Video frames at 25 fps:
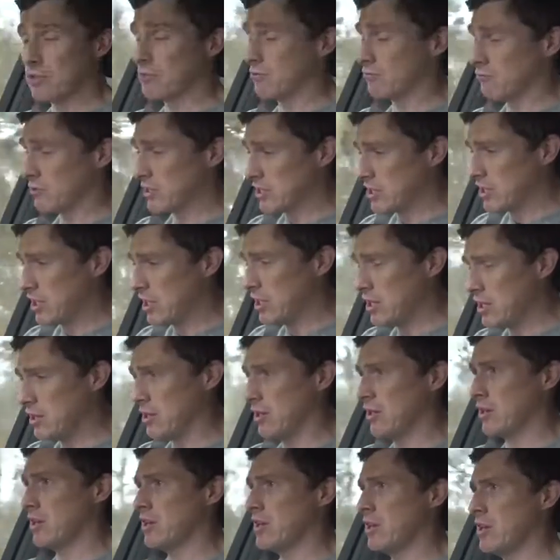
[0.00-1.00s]
it will
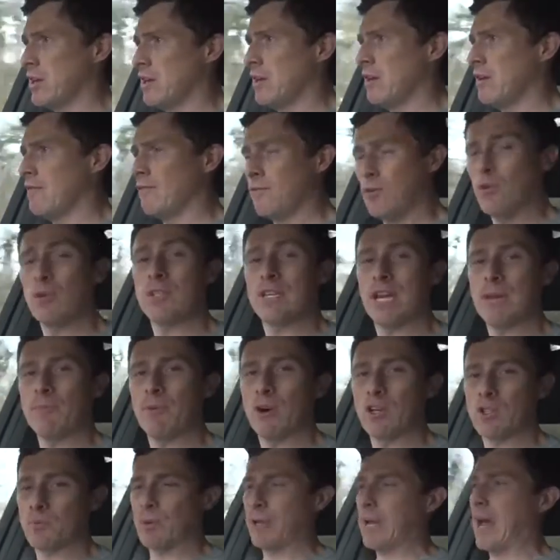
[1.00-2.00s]
return 48
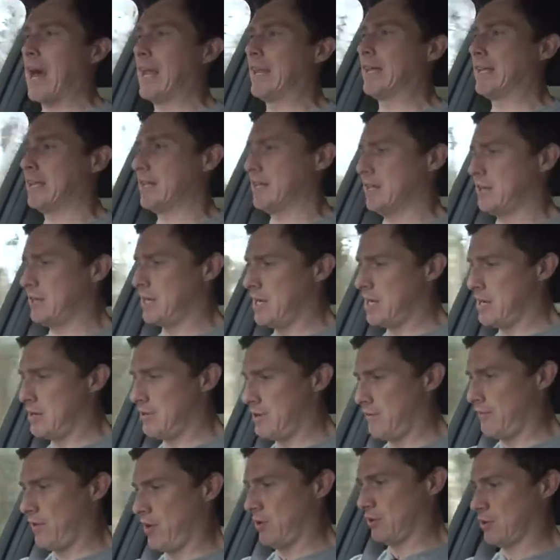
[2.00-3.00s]
miles per gallon, though
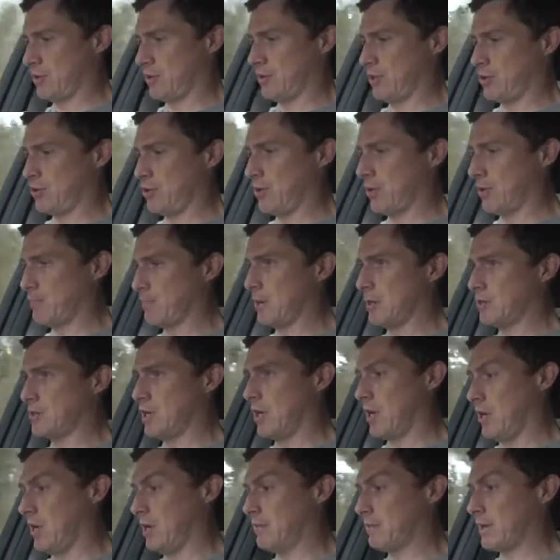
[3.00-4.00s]
if I look at the trip computer,
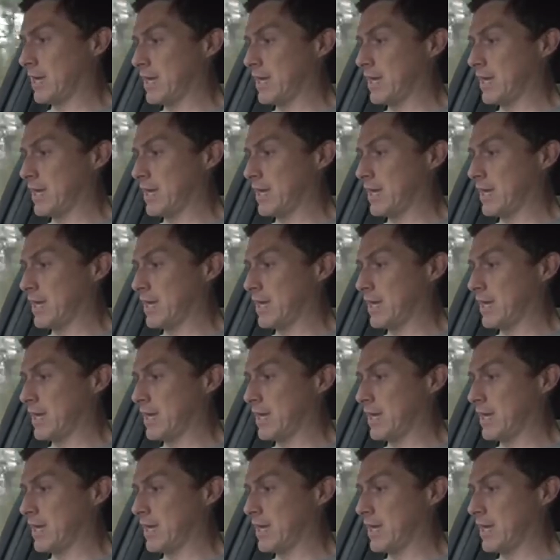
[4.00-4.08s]
I'm